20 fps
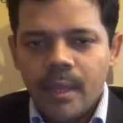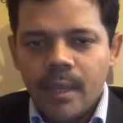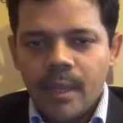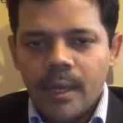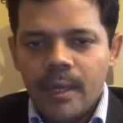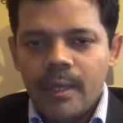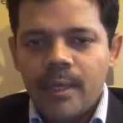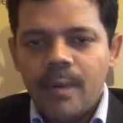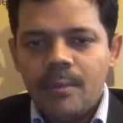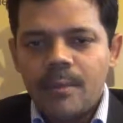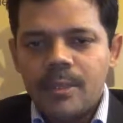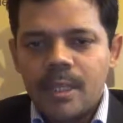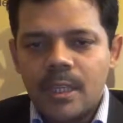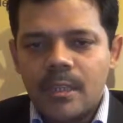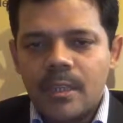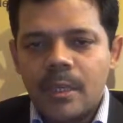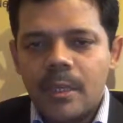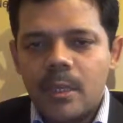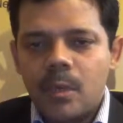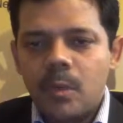India was a
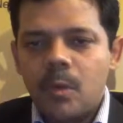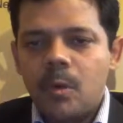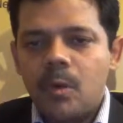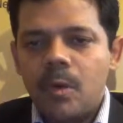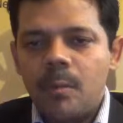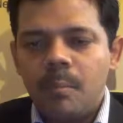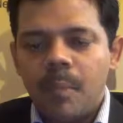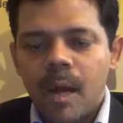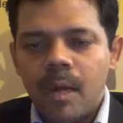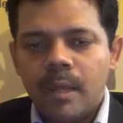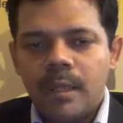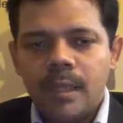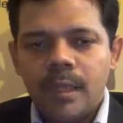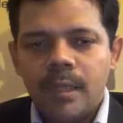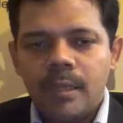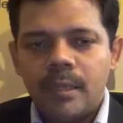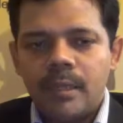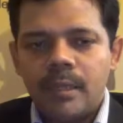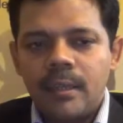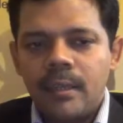controlled
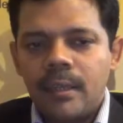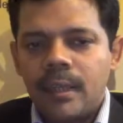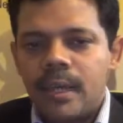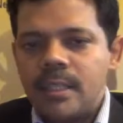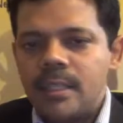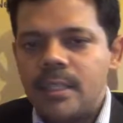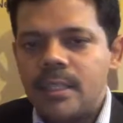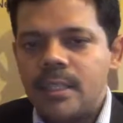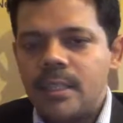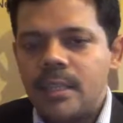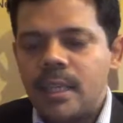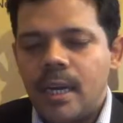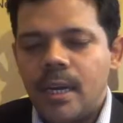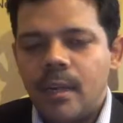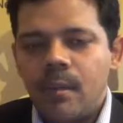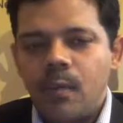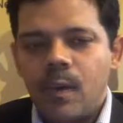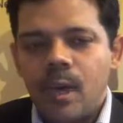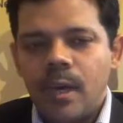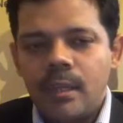market till
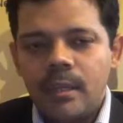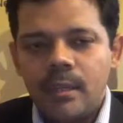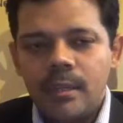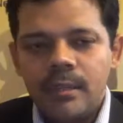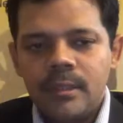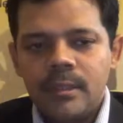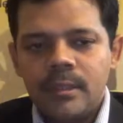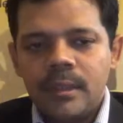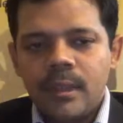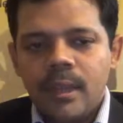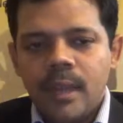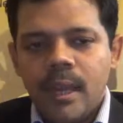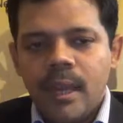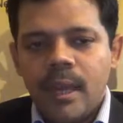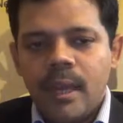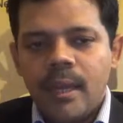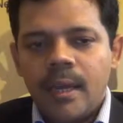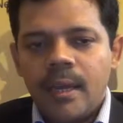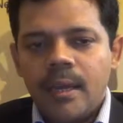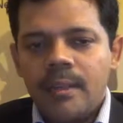1991,
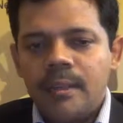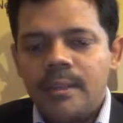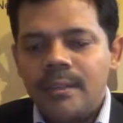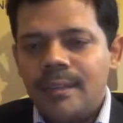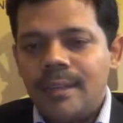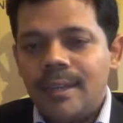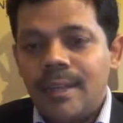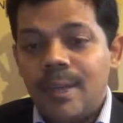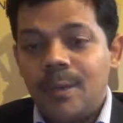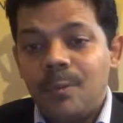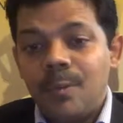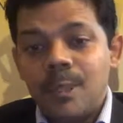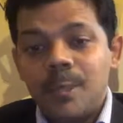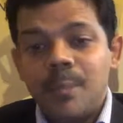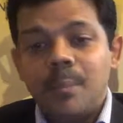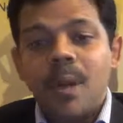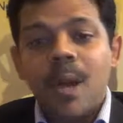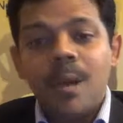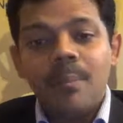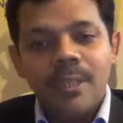and it was
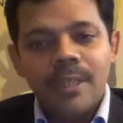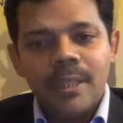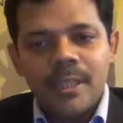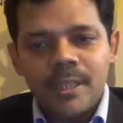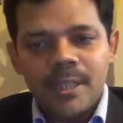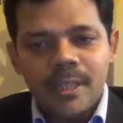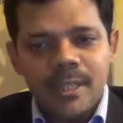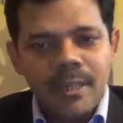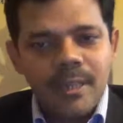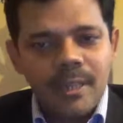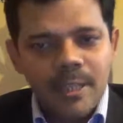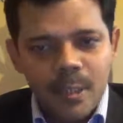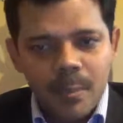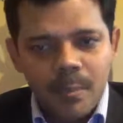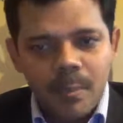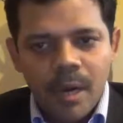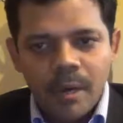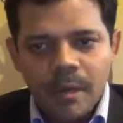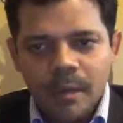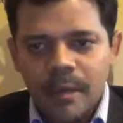probably a seller's
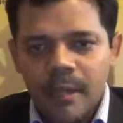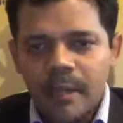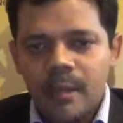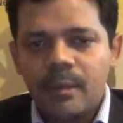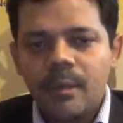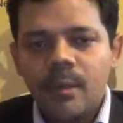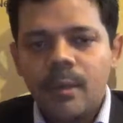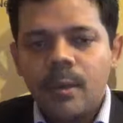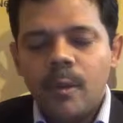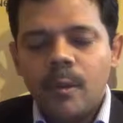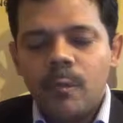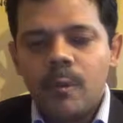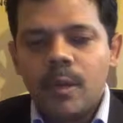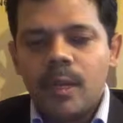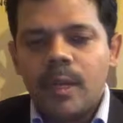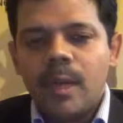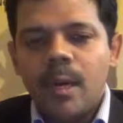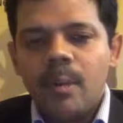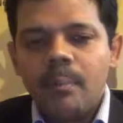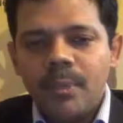market where
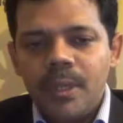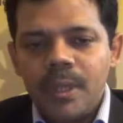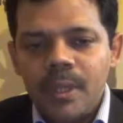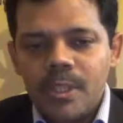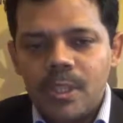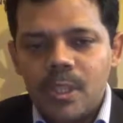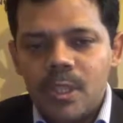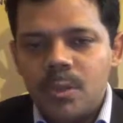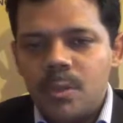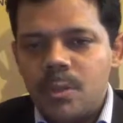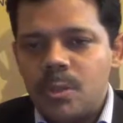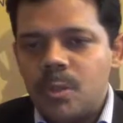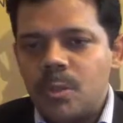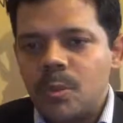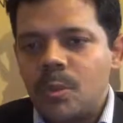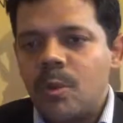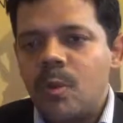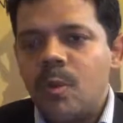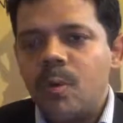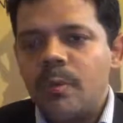companies used to
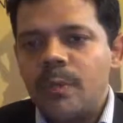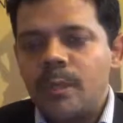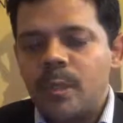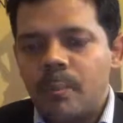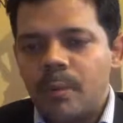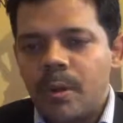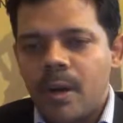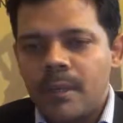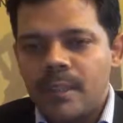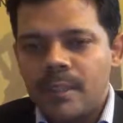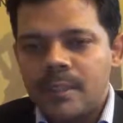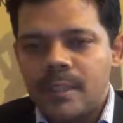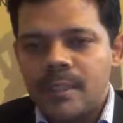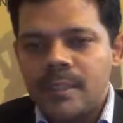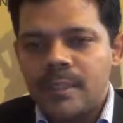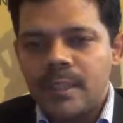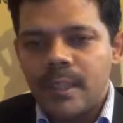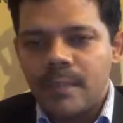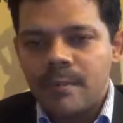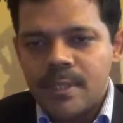go with the products and
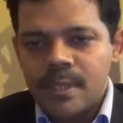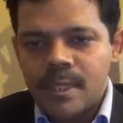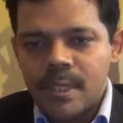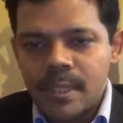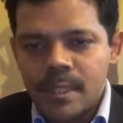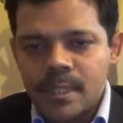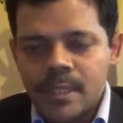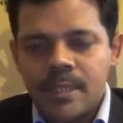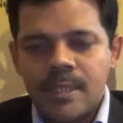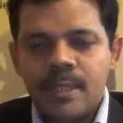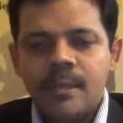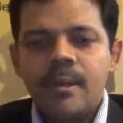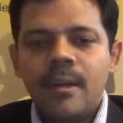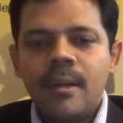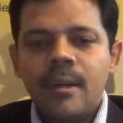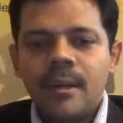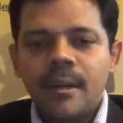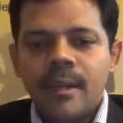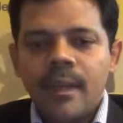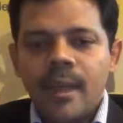services
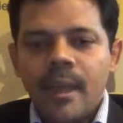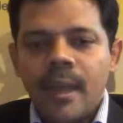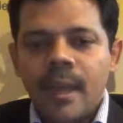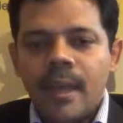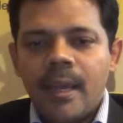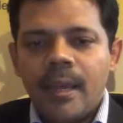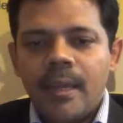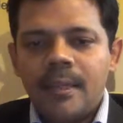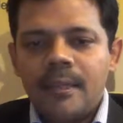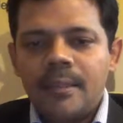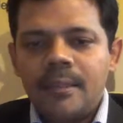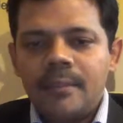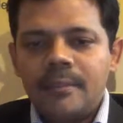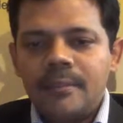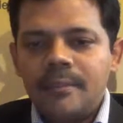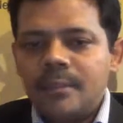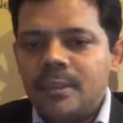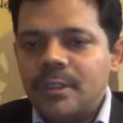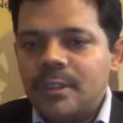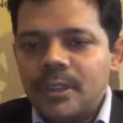and
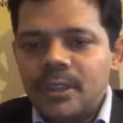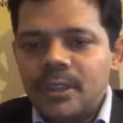the